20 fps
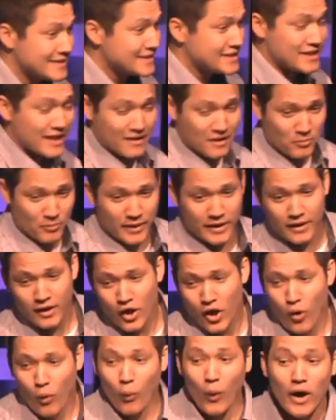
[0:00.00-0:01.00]
and gentlemen,
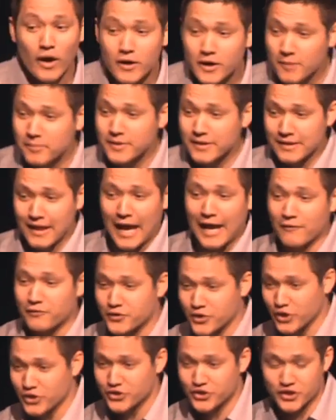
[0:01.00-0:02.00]
welcome to Live
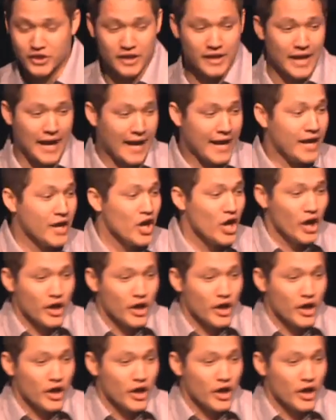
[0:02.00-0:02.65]
Church today.